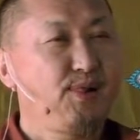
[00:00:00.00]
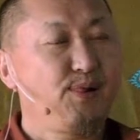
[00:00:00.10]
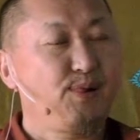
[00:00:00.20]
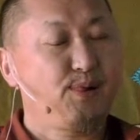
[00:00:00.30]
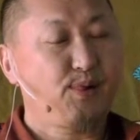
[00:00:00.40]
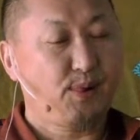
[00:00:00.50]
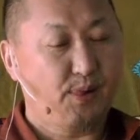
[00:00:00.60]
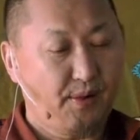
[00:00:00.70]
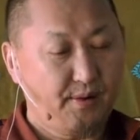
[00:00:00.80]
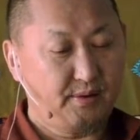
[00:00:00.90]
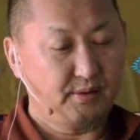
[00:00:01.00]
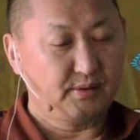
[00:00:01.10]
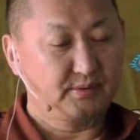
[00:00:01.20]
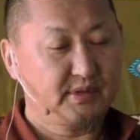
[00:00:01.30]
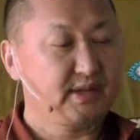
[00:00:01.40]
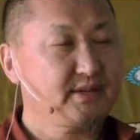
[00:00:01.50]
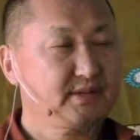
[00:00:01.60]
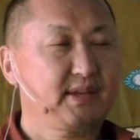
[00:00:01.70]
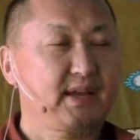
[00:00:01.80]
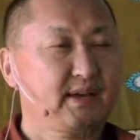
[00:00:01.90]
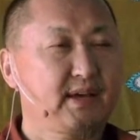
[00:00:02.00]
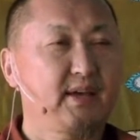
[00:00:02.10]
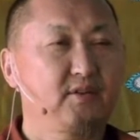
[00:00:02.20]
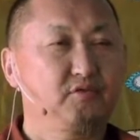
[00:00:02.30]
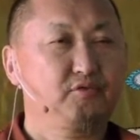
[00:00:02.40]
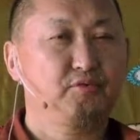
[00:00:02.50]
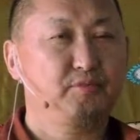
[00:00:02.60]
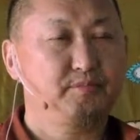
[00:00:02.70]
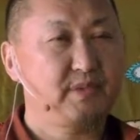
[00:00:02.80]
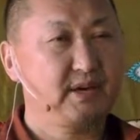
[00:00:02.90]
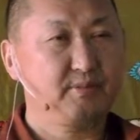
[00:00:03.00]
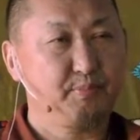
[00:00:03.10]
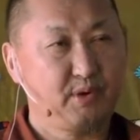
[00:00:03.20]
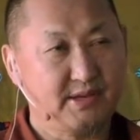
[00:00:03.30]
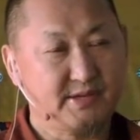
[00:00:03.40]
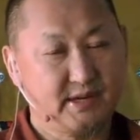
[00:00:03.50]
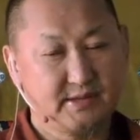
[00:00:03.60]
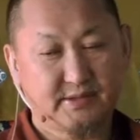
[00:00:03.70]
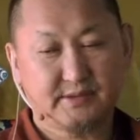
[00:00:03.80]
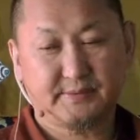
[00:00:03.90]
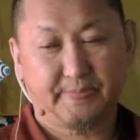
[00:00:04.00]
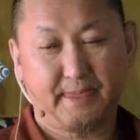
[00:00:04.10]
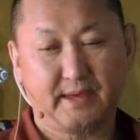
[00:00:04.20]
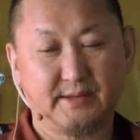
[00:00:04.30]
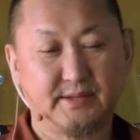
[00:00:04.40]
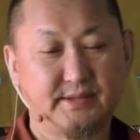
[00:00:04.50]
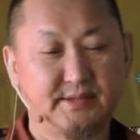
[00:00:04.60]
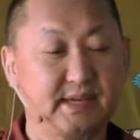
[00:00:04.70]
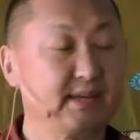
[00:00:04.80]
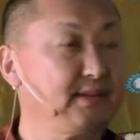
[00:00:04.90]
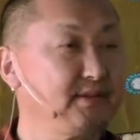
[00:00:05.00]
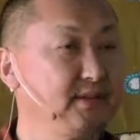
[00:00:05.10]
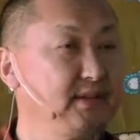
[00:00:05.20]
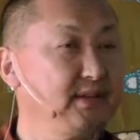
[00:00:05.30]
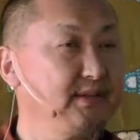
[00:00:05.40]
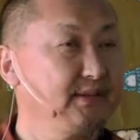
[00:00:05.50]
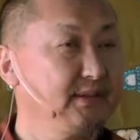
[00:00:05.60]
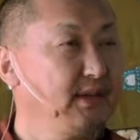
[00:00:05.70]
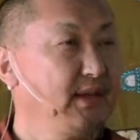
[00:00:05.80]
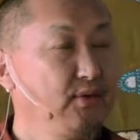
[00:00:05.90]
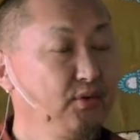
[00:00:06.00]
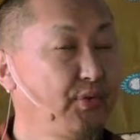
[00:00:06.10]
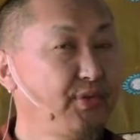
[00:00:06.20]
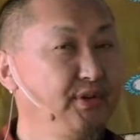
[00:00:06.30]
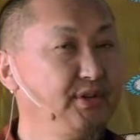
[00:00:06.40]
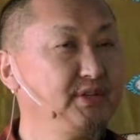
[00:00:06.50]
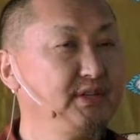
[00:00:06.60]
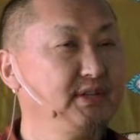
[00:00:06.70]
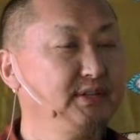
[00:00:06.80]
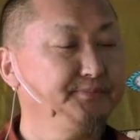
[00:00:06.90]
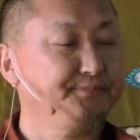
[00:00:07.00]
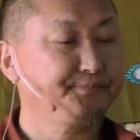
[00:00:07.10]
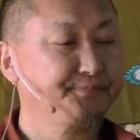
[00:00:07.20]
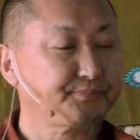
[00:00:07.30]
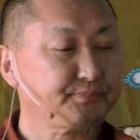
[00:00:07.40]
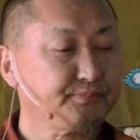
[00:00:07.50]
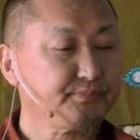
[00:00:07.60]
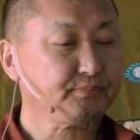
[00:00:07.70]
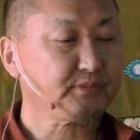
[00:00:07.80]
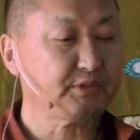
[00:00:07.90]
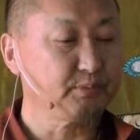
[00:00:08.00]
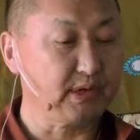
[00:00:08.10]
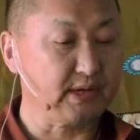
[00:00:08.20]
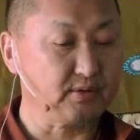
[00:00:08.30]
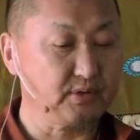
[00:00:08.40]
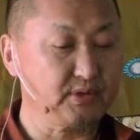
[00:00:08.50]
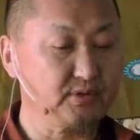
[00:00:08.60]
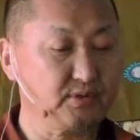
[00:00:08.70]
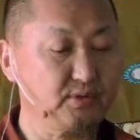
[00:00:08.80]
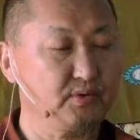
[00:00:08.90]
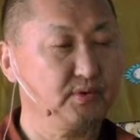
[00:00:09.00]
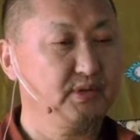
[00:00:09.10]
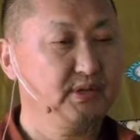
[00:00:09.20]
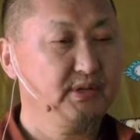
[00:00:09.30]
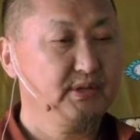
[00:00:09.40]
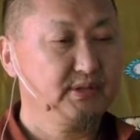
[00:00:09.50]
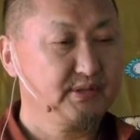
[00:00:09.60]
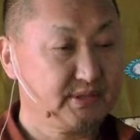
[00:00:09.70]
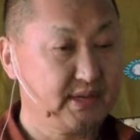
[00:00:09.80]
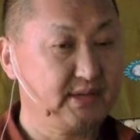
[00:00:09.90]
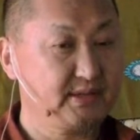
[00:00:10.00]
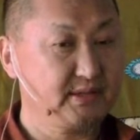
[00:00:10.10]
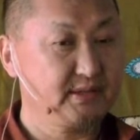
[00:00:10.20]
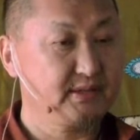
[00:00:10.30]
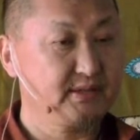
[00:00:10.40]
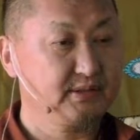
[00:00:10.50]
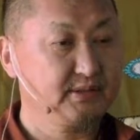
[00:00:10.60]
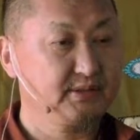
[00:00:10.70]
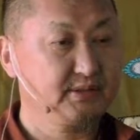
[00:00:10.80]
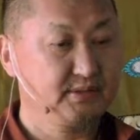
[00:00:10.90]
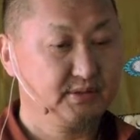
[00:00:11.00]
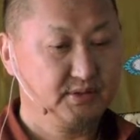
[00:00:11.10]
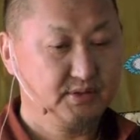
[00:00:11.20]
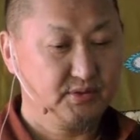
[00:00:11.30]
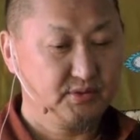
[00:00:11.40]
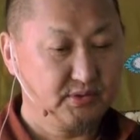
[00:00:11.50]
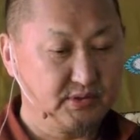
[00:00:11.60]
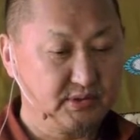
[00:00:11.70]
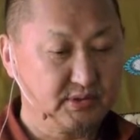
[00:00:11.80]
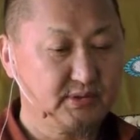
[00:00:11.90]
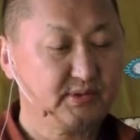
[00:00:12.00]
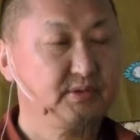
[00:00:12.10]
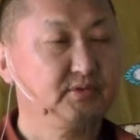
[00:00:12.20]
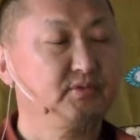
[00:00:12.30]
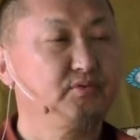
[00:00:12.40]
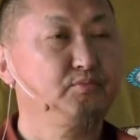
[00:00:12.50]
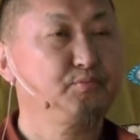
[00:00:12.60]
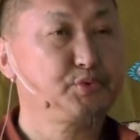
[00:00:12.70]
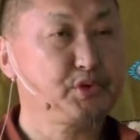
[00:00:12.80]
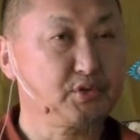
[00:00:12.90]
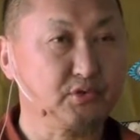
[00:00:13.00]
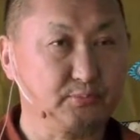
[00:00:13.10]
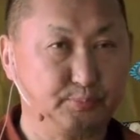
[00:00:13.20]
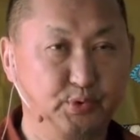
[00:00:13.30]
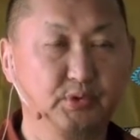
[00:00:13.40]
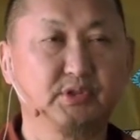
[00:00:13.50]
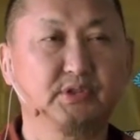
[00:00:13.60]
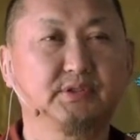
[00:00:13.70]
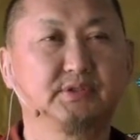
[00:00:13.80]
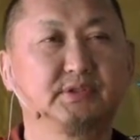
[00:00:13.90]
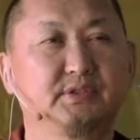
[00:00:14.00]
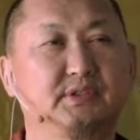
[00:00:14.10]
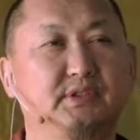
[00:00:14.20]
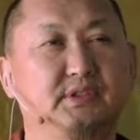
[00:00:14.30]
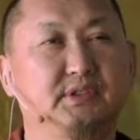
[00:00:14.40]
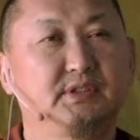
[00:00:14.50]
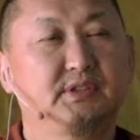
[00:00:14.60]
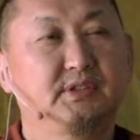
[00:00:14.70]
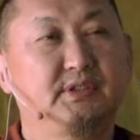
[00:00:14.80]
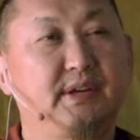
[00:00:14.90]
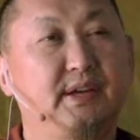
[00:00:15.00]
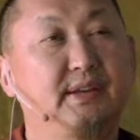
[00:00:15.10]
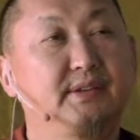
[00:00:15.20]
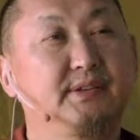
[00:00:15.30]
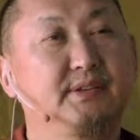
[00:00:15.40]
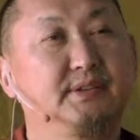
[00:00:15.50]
That is like kind of my apologize. And secondarily or thirdly, we are going to study this precious book, and